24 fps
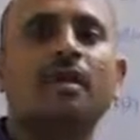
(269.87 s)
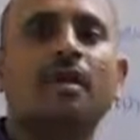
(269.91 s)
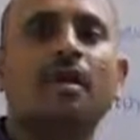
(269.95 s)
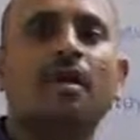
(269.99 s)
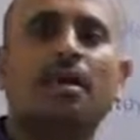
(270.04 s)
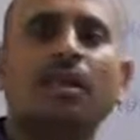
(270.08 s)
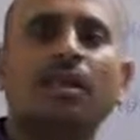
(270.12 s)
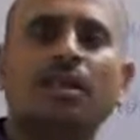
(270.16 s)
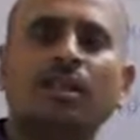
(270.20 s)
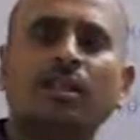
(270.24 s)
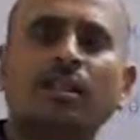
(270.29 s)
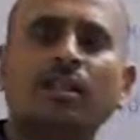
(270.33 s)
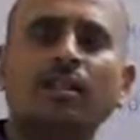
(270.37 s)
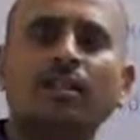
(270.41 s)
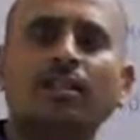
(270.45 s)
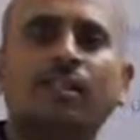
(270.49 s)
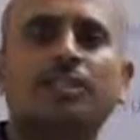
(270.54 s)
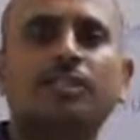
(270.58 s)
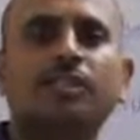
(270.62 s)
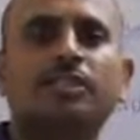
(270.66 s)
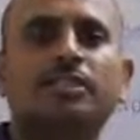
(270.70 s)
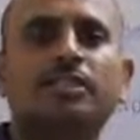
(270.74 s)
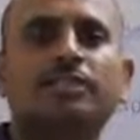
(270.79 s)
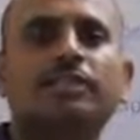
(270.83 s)
all
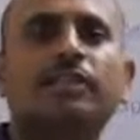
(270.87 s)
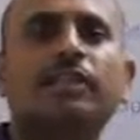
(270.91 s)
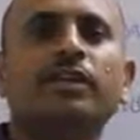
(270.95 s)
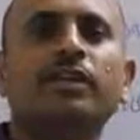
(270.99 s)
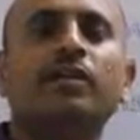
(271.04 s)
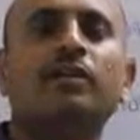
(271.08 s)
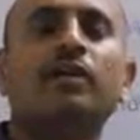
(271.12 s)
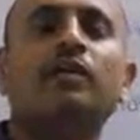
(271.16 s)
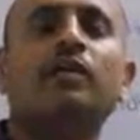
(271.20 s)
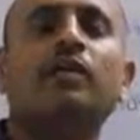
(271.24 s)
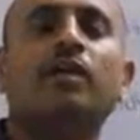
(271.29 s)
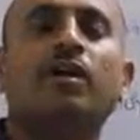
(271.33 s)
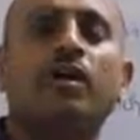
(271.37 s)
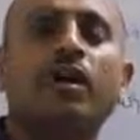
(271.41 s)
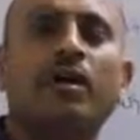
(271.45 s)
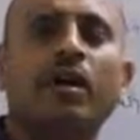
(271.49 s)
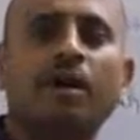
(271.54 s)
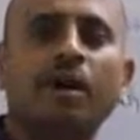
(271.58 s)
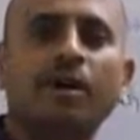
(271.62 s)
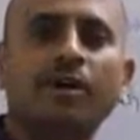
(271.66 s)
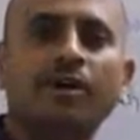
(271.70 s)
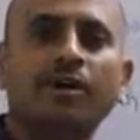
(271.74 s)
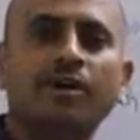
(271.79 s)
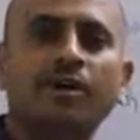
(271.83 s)
things will
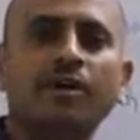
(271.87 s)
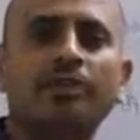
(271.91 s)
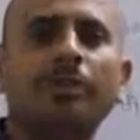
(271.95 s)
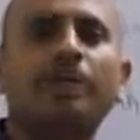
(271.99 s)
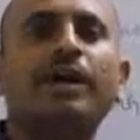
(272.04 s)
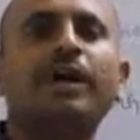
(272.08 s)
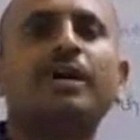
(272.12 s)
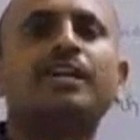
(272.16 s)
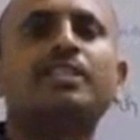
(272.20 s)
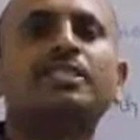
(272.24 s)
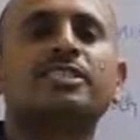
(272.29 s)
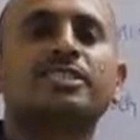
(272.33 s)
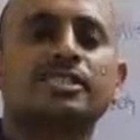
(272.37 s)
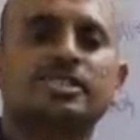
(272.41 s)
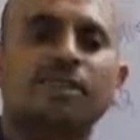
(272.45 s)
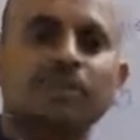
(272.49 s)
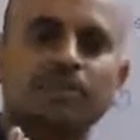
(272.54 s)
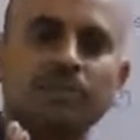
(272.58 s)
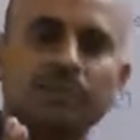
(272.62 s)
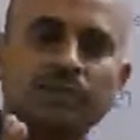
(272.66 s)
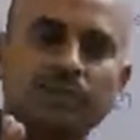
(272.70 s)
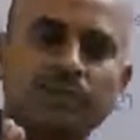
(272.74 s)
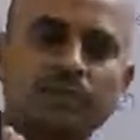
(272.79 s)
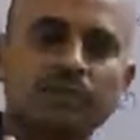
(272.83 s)
occupy
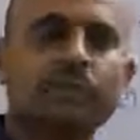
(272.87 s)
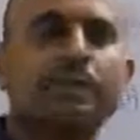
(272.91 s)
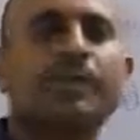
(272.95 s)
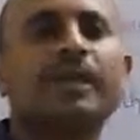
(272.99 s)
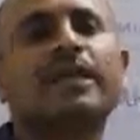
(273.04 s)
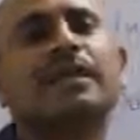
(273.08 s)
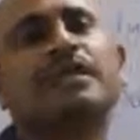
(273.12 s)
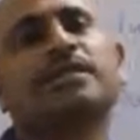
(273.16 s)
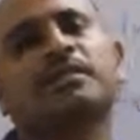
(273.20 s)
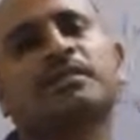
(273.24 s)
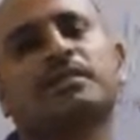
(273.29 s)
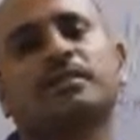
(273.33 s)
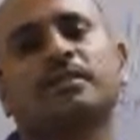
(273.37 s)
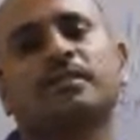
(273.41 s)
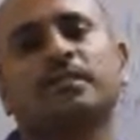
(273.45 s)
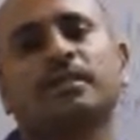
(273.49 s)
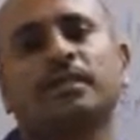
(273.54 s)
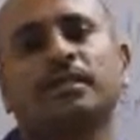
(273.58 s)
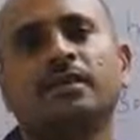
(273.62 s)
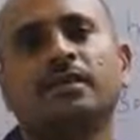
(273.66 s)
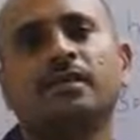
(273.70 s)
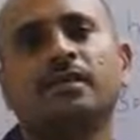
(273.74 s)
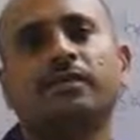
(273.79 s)
some space.